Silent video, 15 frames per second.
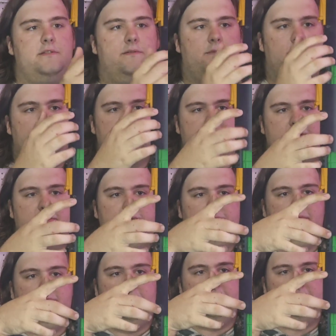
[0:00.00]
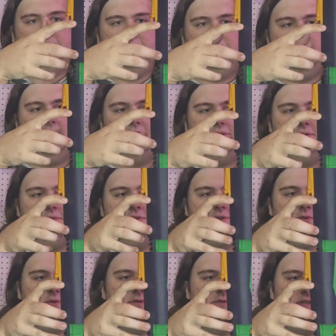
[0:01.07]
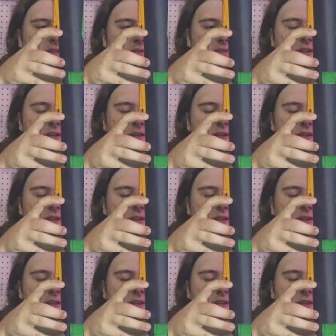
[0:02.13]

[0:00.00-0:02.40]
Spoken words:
of course, it's these two screws,